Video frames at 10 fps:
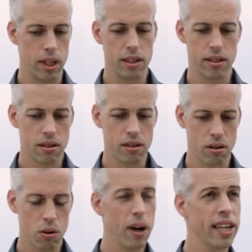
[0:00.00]
it's
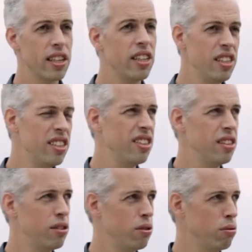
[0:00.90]
quite easy
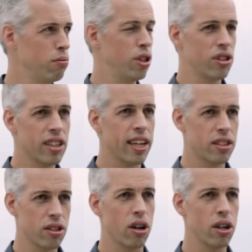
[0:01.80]
to just get
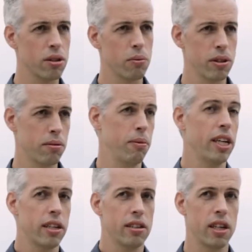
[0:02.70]
started with
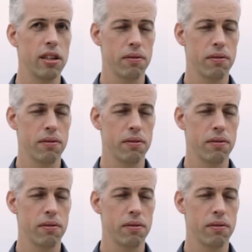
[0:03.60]
making a data